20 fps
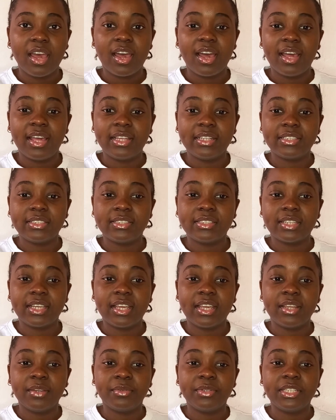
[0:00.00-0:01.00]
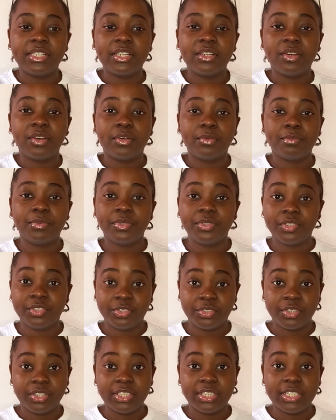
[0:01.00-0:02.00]
And I really hope you
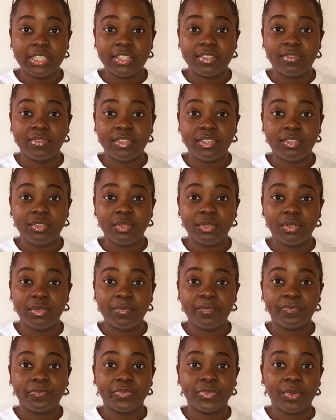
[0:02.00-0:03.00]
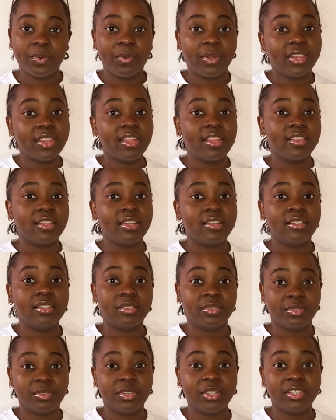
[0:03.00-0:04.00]
enjoyed this video. Rather than
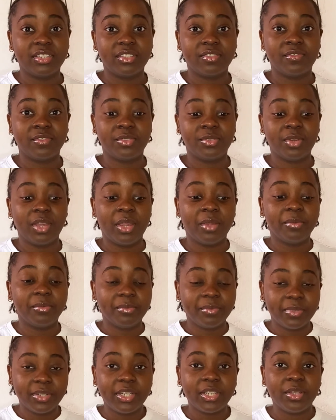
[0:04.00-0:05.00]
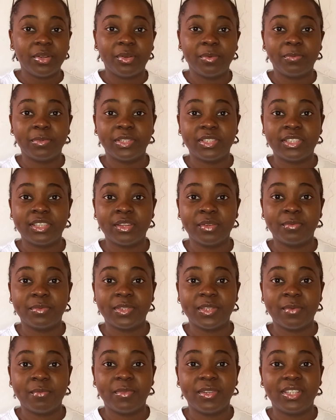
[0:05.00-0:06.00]
enjoying this video, I really hope it's helped
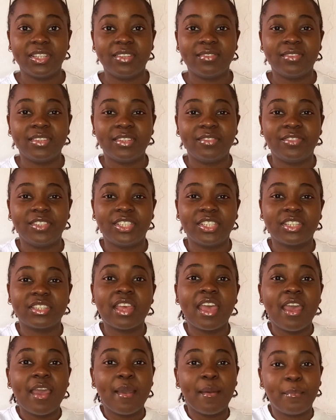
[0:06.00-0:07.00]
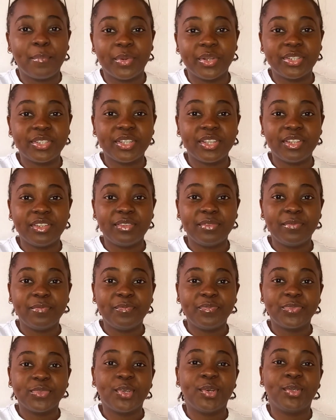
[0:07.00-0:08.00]
someone, even if it's just a person
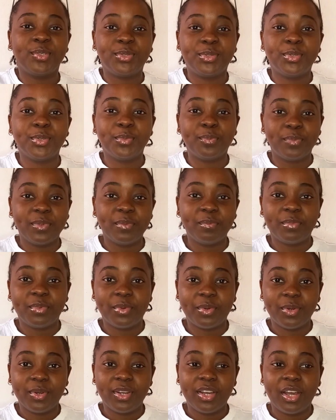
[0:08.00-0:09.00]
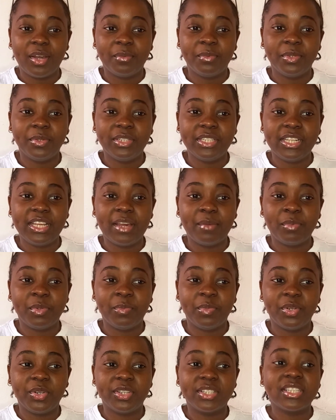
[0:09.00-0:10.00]
or two people. I'll be really happy,
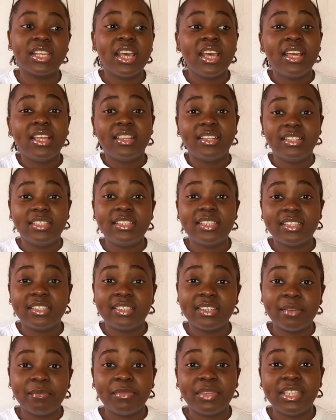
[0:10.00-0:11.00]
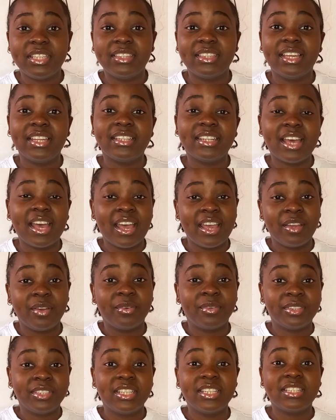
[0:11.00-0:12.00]
because this is something that I
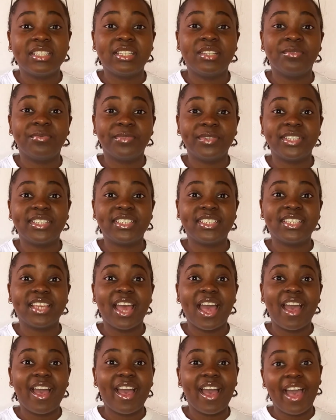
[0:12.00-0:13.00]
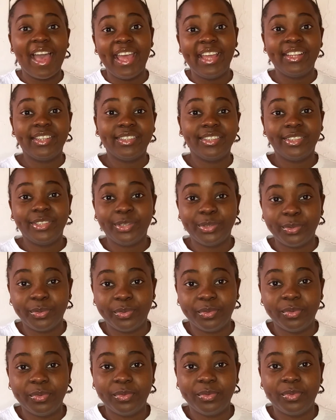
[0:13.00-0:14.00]
honestly wish I
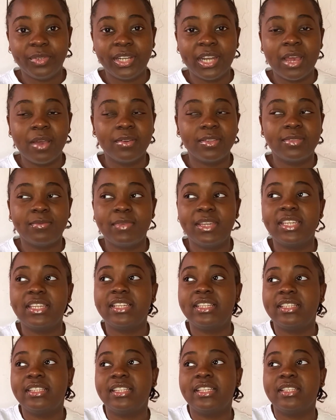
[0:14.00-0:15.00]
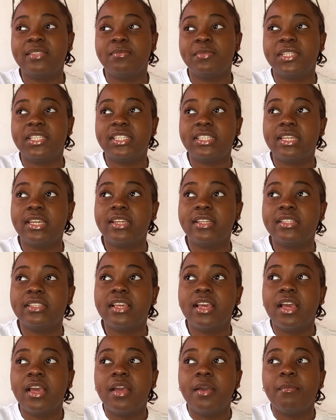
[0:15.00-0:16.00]
knew when I was making these mistakes.
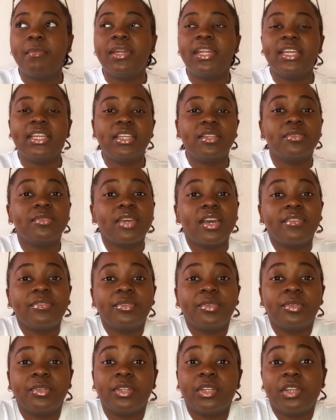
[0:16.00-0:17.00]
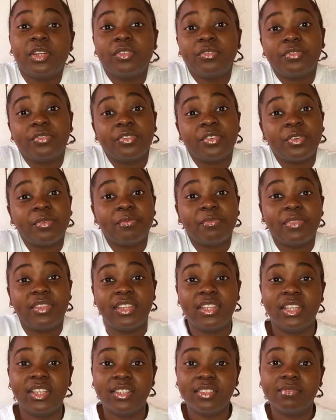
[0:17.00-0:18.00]
But I guess we have to learn from
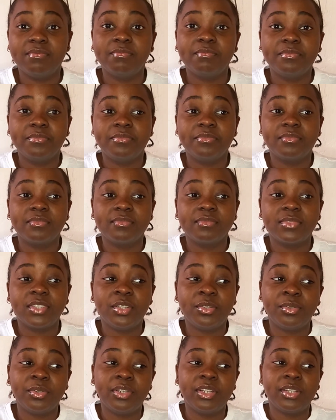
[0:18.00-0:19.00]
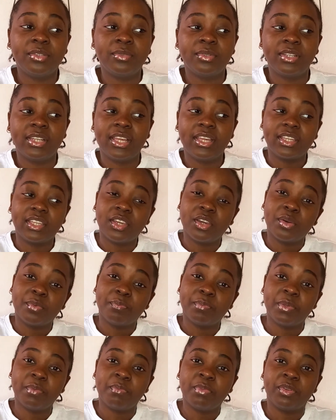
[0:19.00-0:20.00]
them in order to like
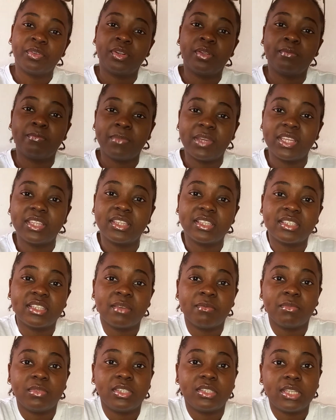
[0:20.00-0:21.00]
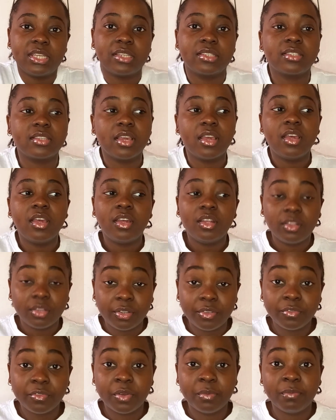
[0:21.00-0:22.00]
help people not make the same mistakes.
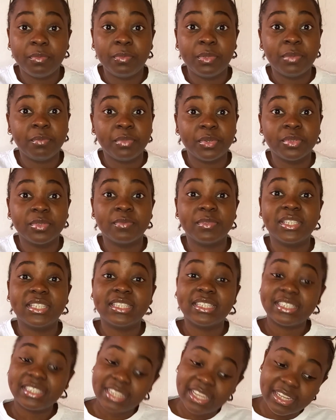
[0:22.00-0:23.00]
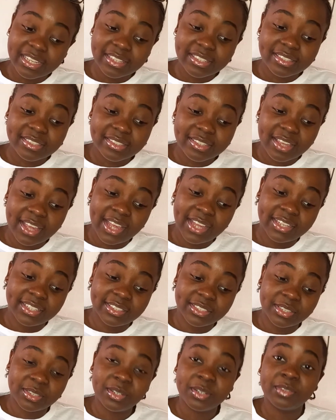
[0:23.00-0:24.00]
Learn from people's mistakes
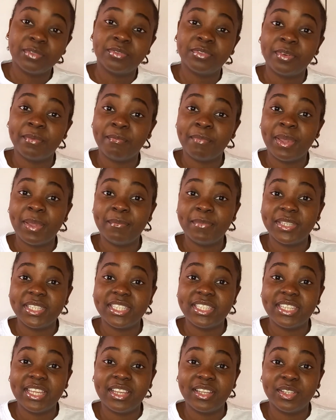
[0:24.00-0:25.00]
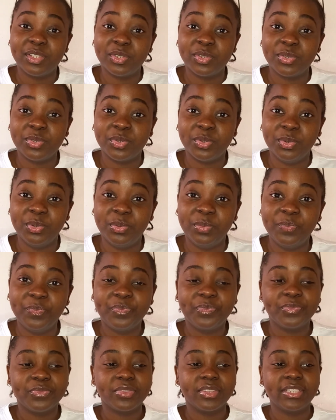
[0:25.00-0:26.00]
and learn from my mistakes too.
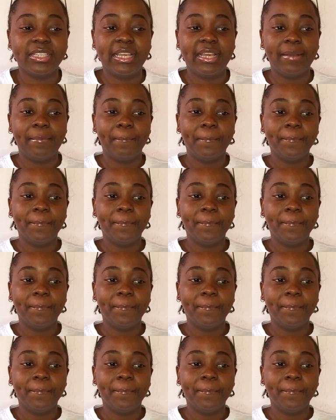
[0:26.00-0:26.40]
Yeah.